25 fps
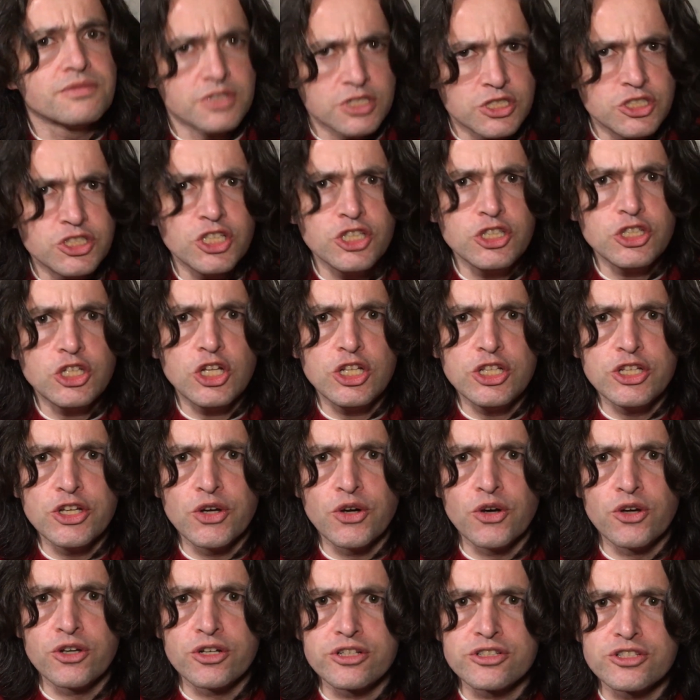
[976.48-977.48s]

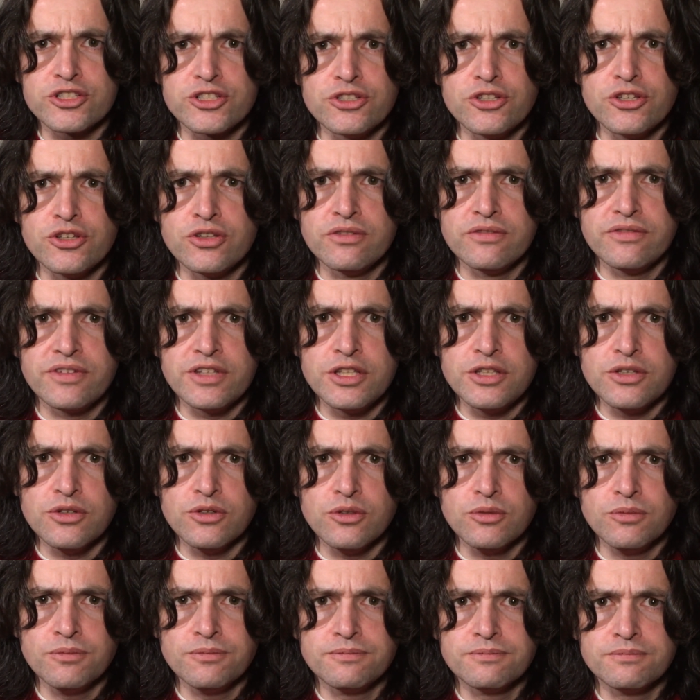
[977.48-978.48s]
Shingilyar
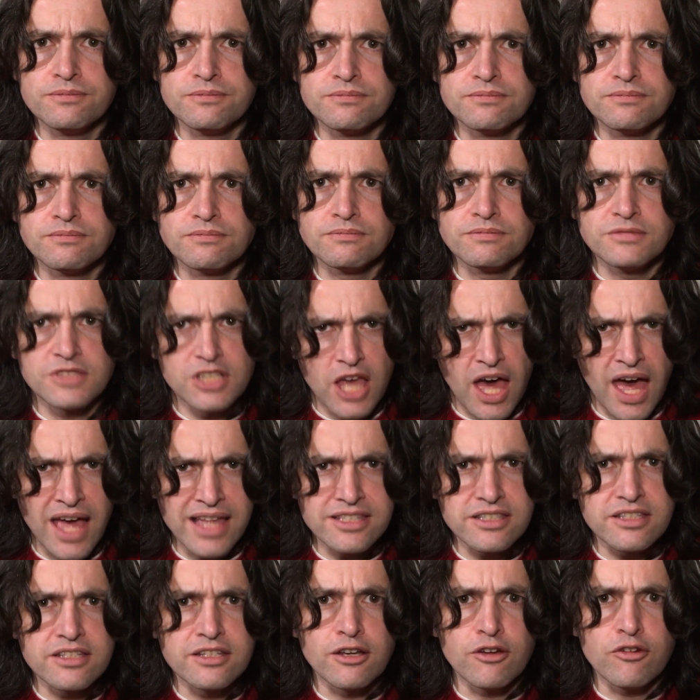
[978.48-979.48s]
video.
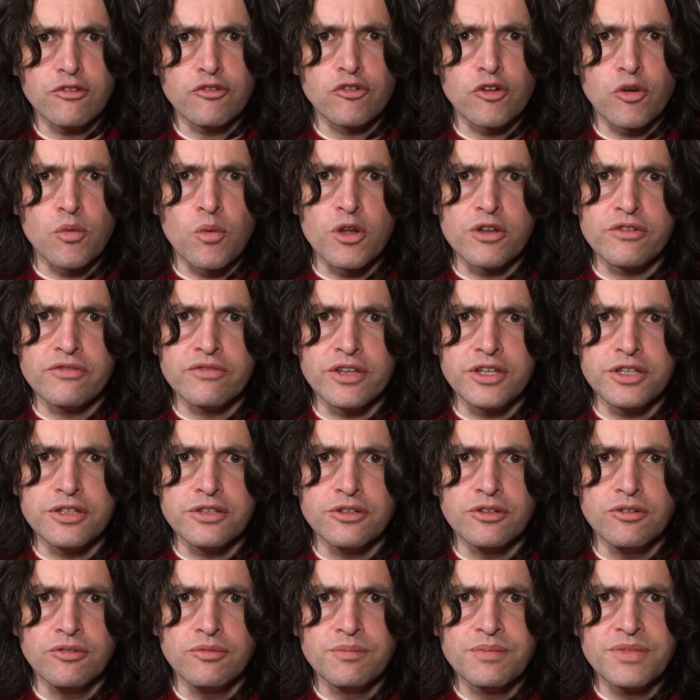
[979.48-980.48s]
That's enough for one
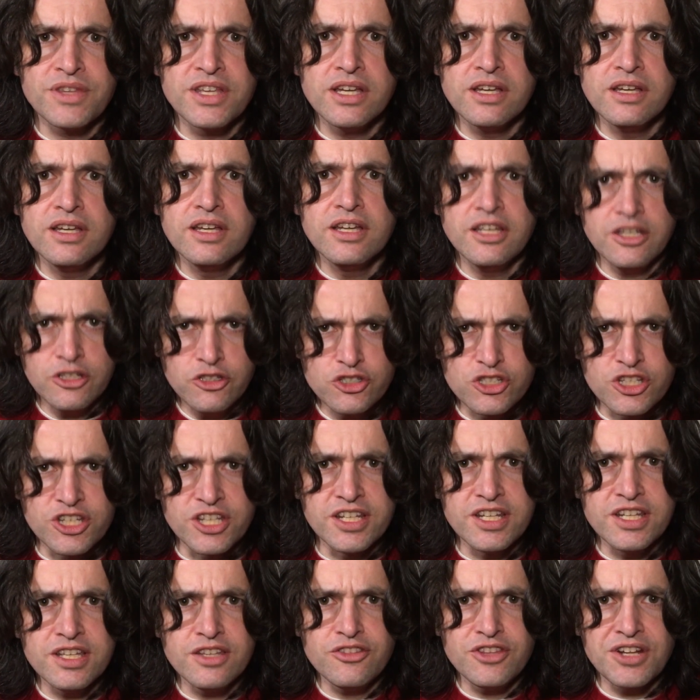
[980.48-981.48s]
video.
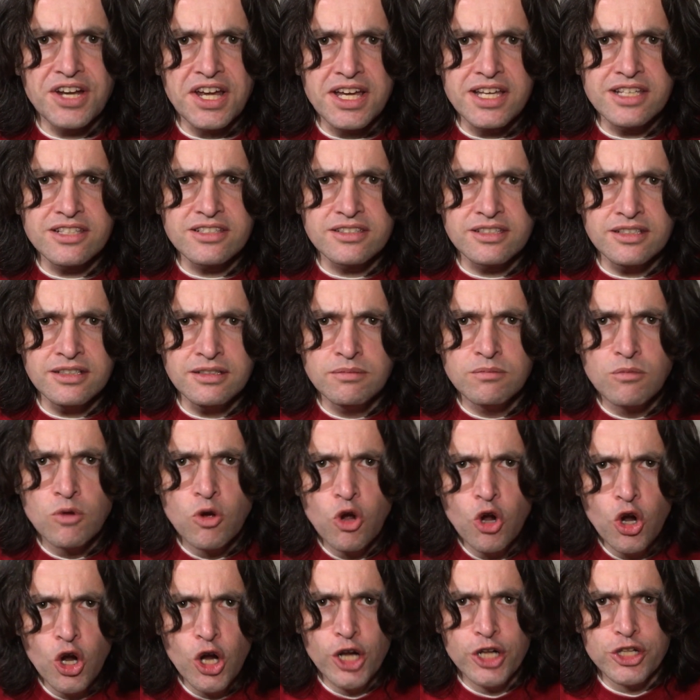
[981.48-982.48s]
Cheery and drasta.
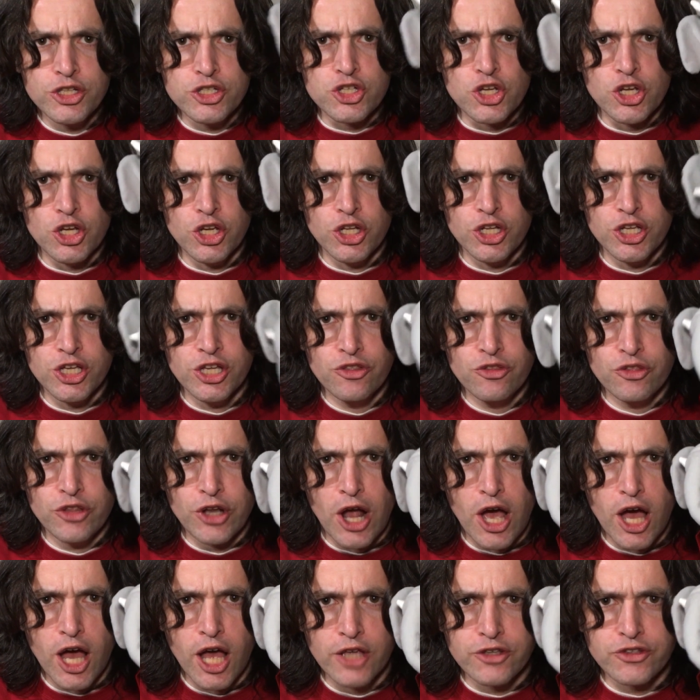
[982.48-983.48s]
Cheery and
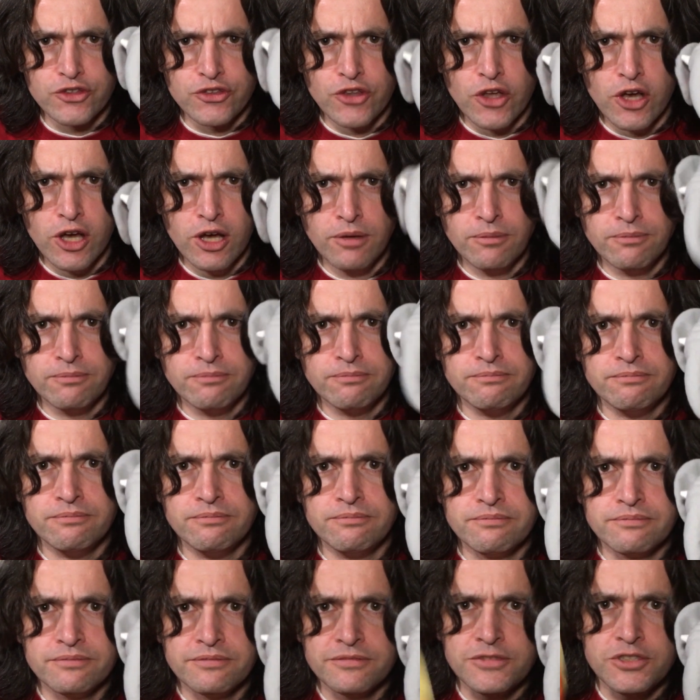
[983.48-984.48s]
drasta.
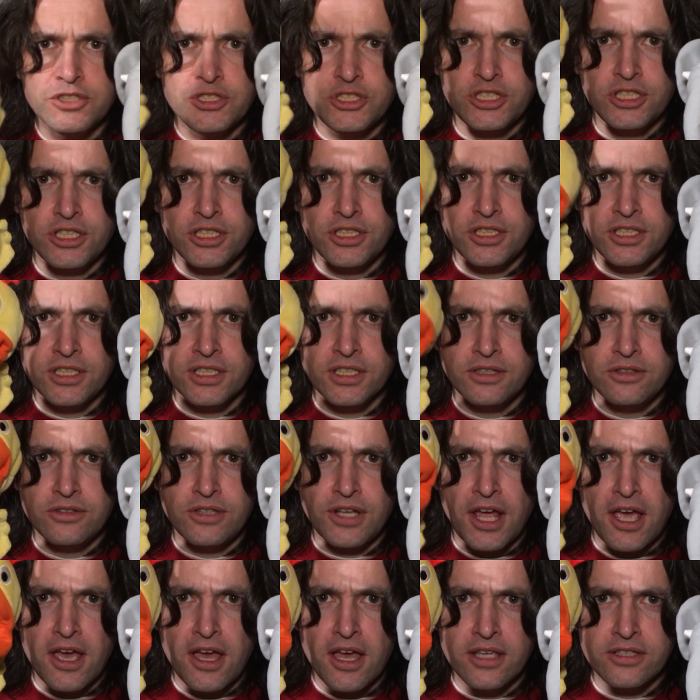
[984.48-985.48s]
Cheery and
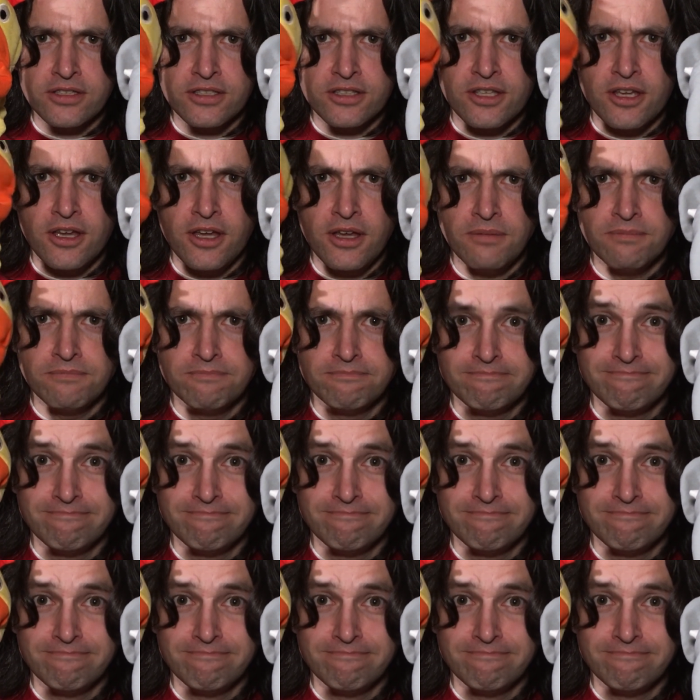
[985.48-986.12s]
drasta.